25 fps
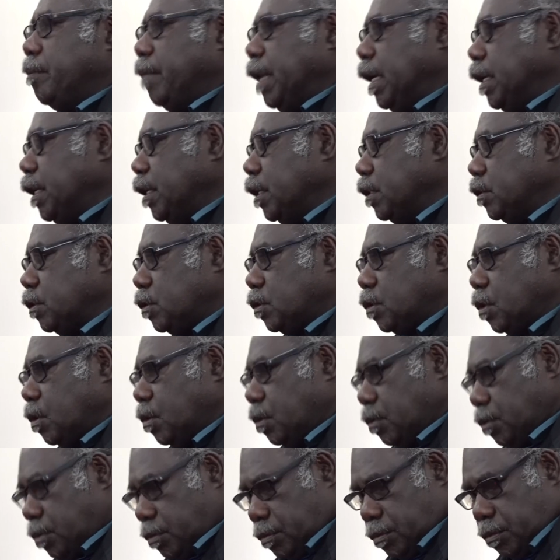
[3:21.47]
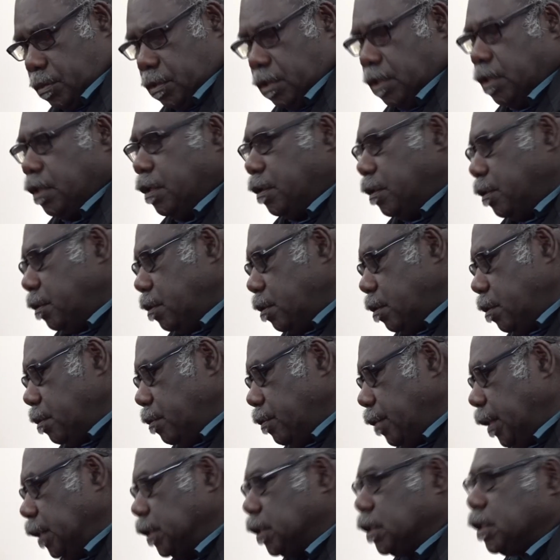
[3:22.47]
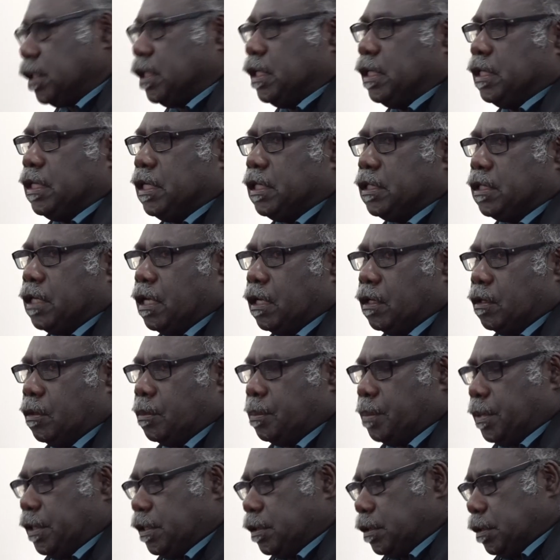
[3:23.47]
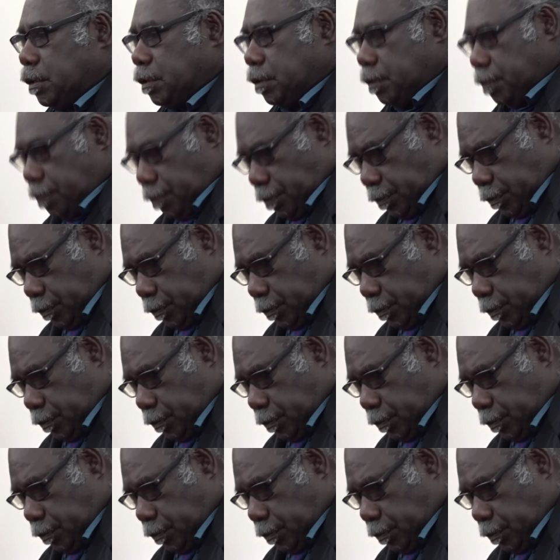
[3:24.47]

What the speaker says: May his soul rest in eternal peace.